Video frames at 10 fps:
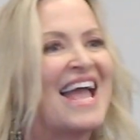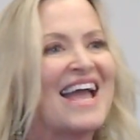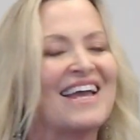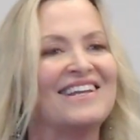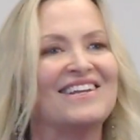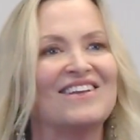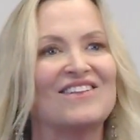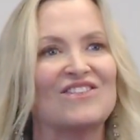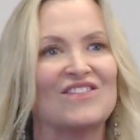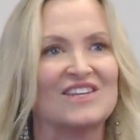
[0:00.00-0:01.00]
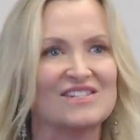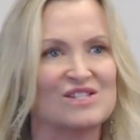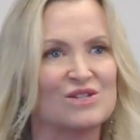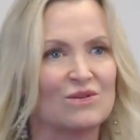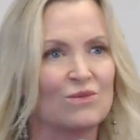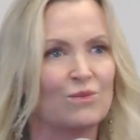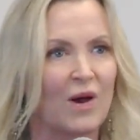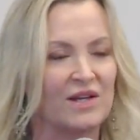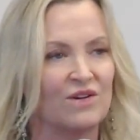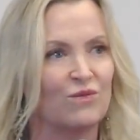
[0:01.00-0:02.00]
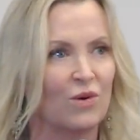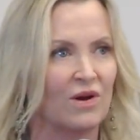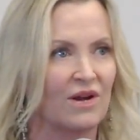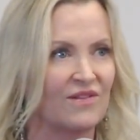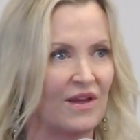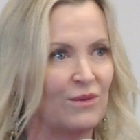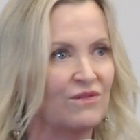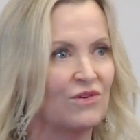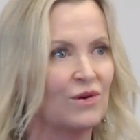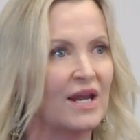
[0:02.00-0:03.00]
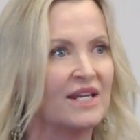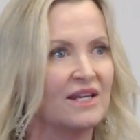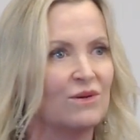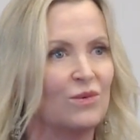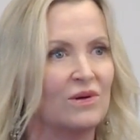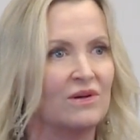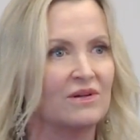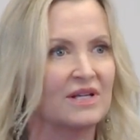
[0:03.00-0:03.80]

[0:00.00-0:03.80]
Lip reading: And this body of work that we've created will